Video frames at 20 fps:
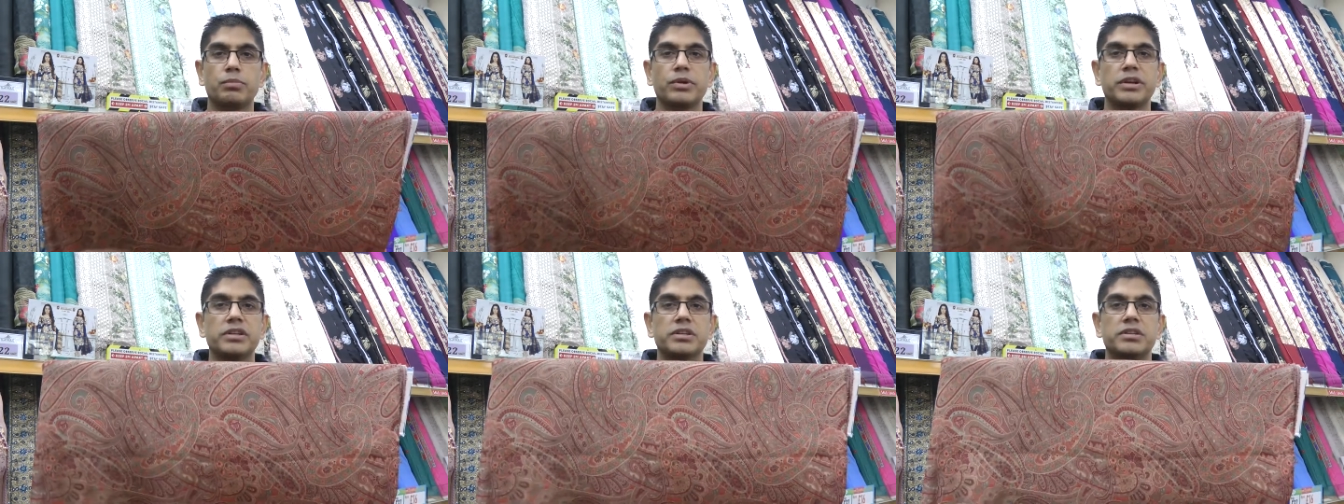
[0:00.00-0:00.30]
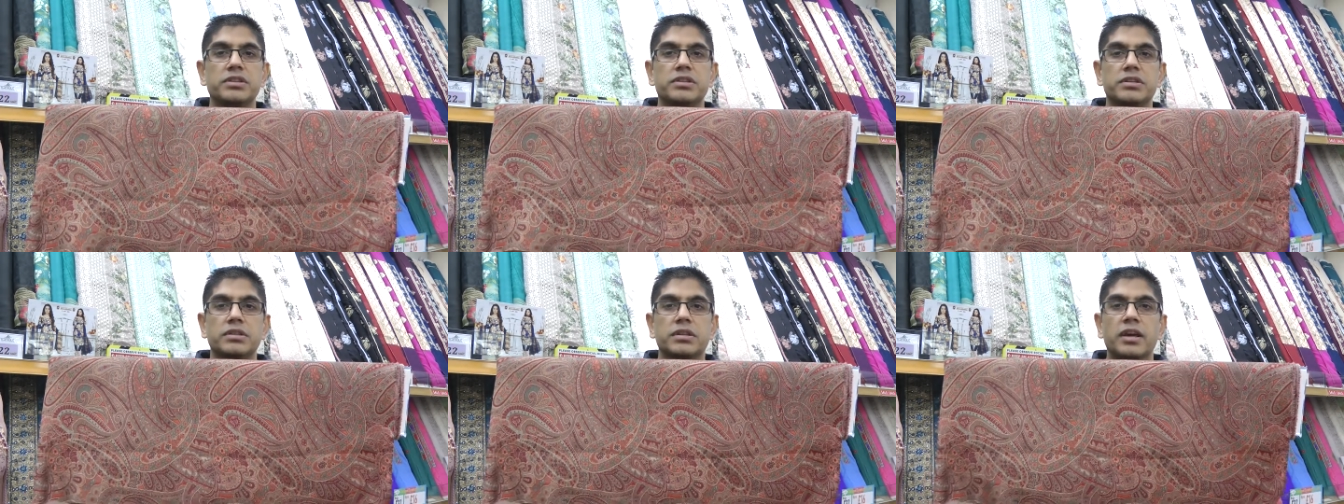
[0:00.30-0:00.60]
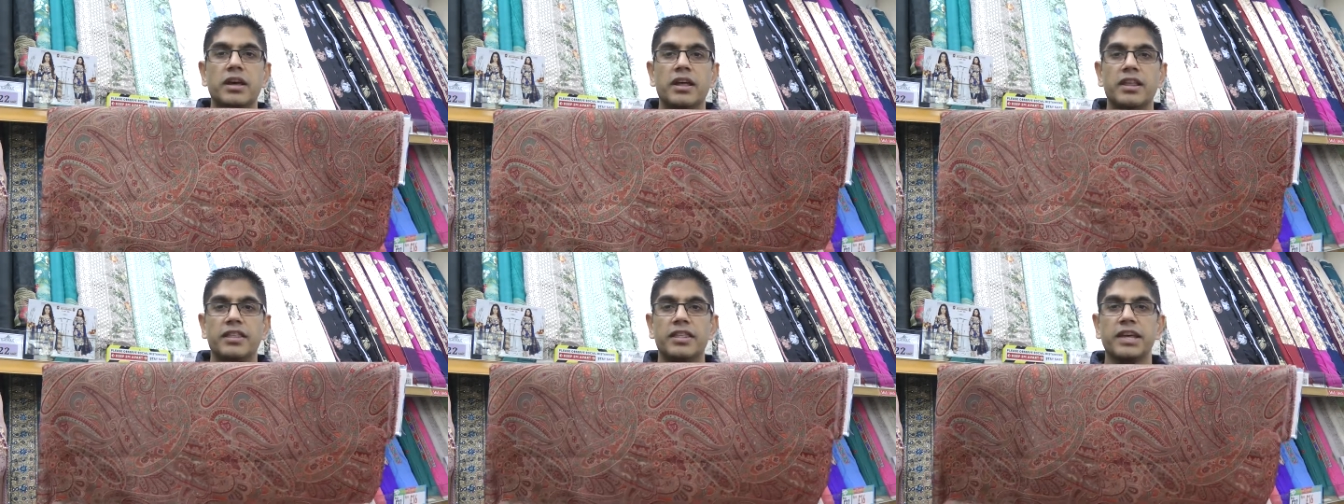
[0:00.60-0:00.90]
prints.
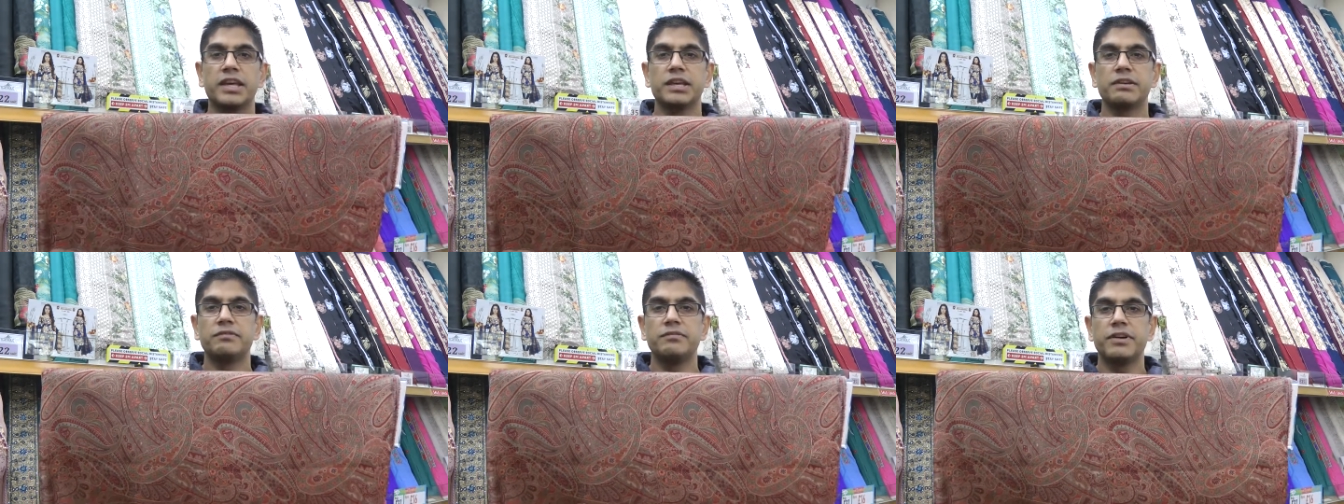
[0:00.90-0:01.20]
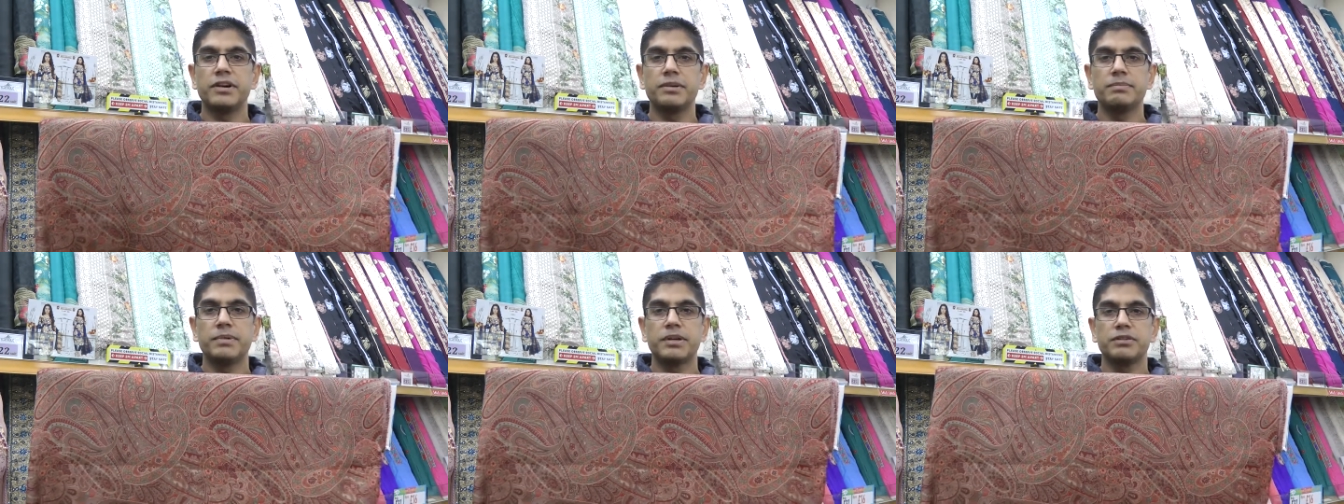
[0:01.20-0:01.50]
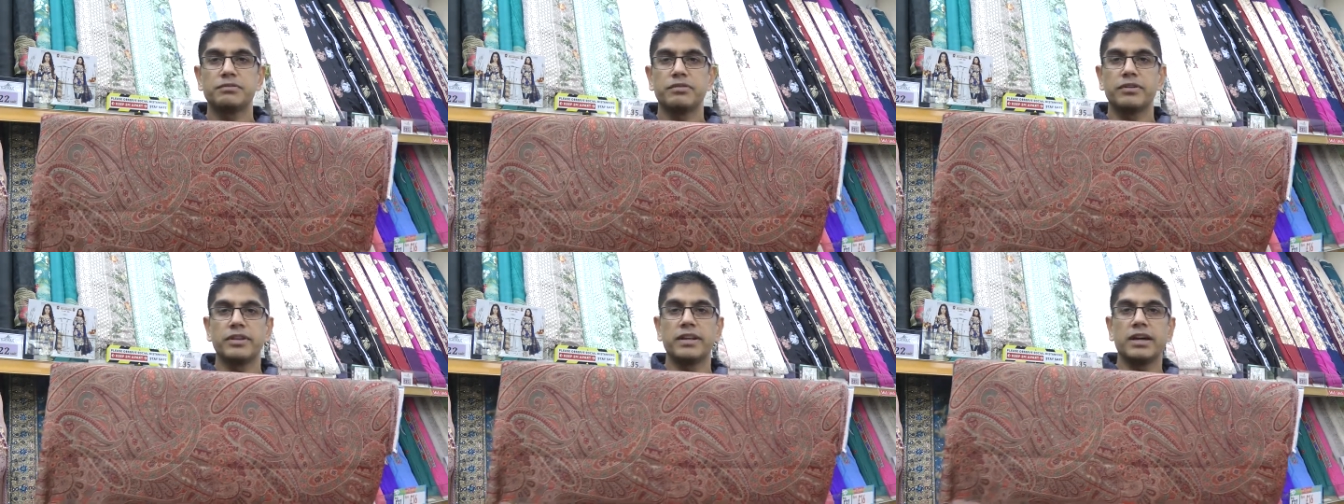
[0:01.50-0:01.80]
Thank you very
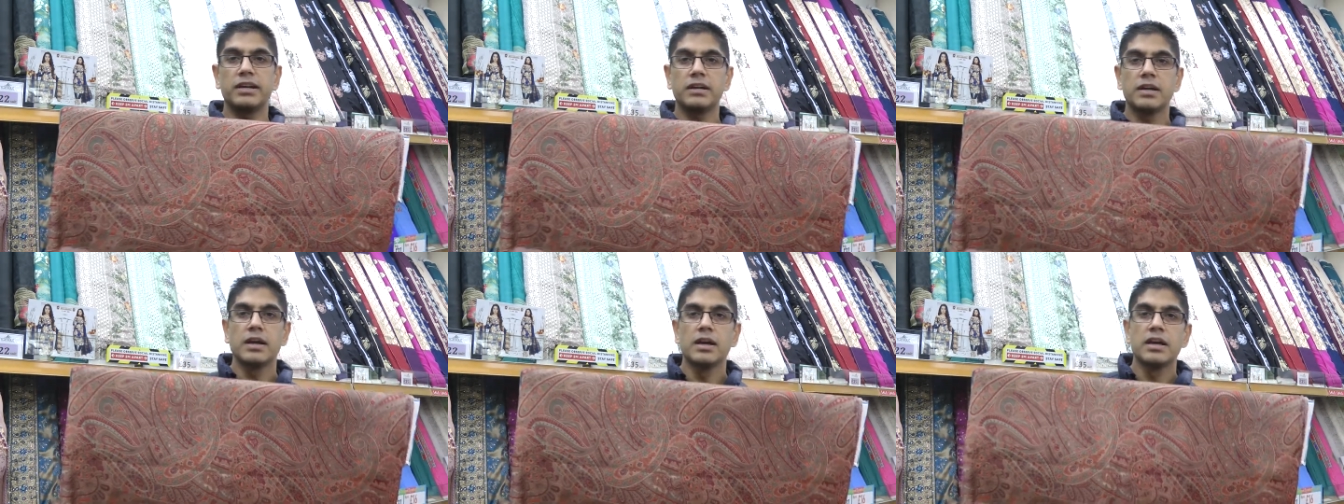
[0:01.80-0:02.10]
much for that.